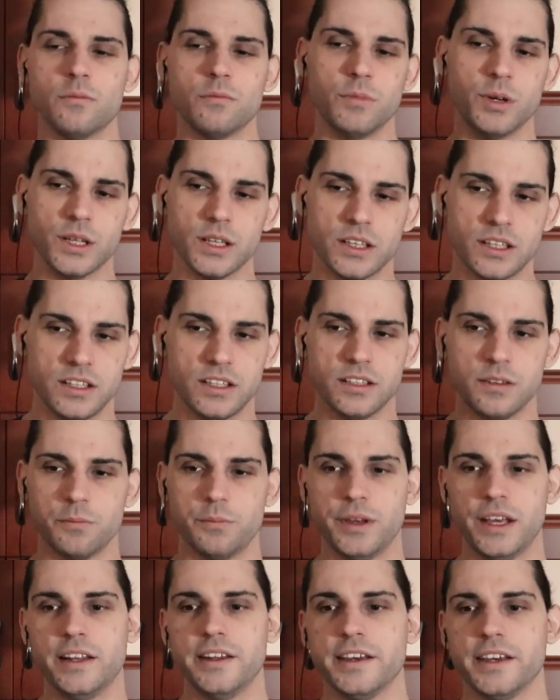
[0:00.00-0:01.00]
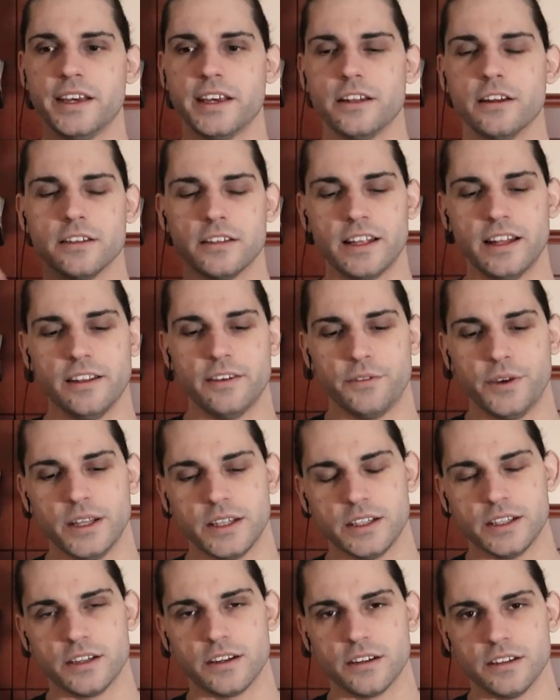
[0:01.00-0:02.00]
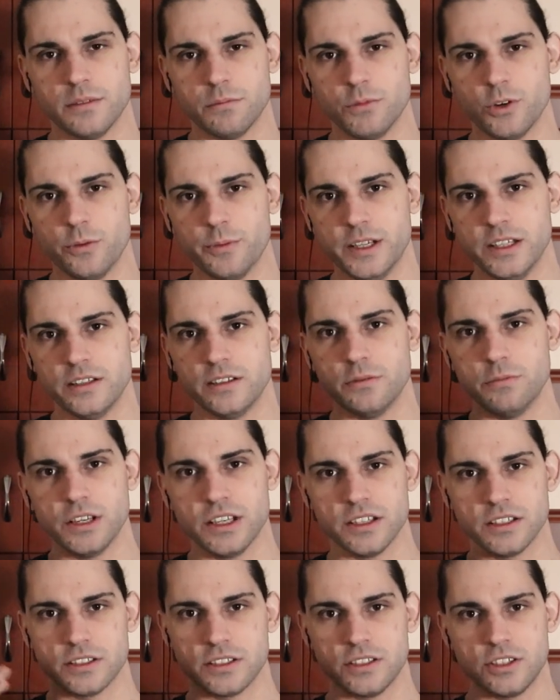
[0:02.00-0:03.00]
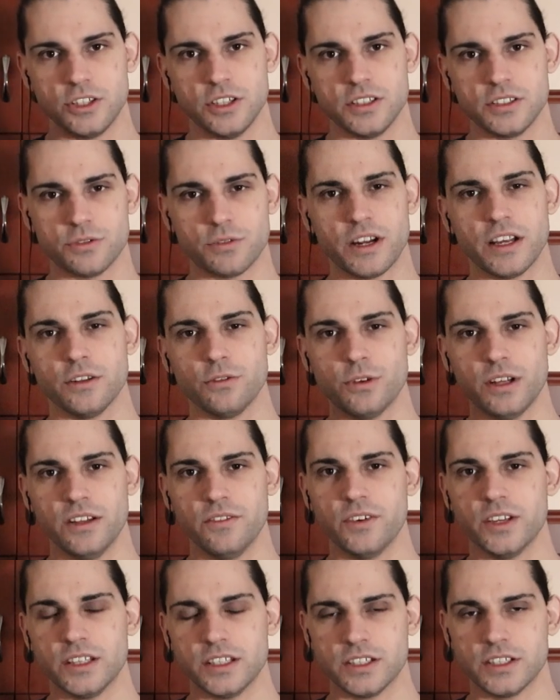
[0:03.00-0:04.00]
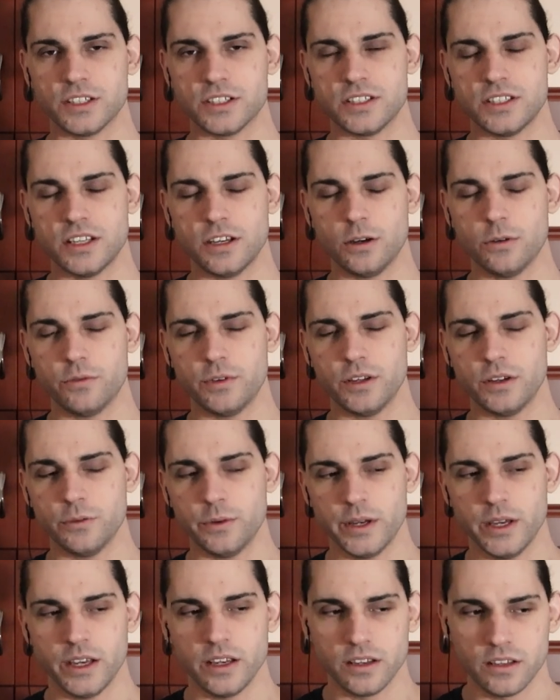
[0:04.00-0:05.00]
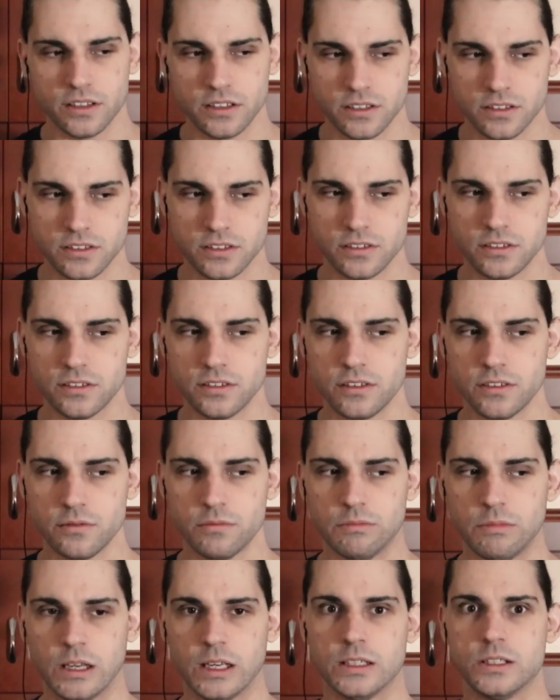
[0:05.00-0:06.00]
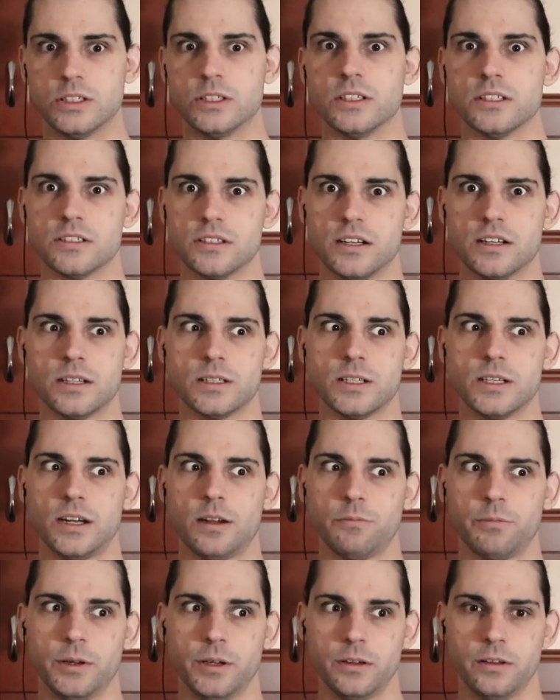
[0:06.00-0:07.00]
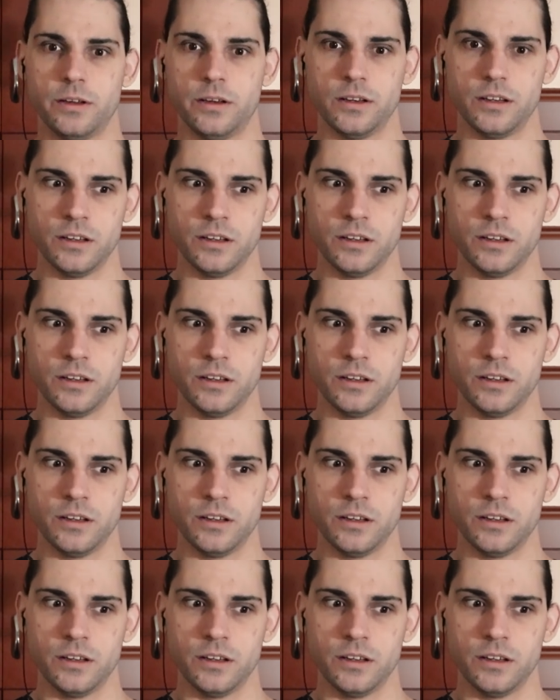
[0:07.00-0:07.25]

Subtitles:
but Bayley cannot elevate her at the moment because she's trying to elevate herself in a way, because she's not a champion.